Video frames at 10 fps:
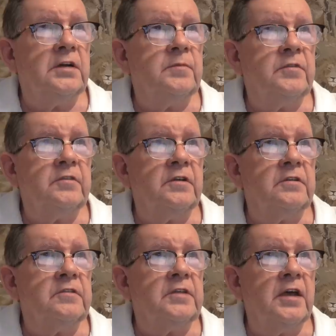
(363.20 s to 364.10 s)
I'm
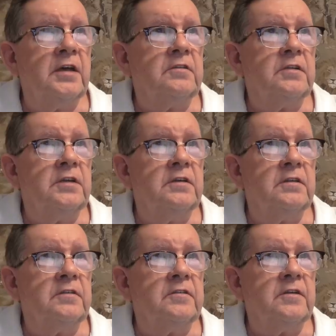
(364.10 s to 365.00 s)
so sad to hear
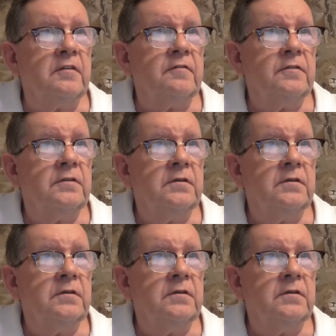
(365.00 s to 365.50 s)
this stuff.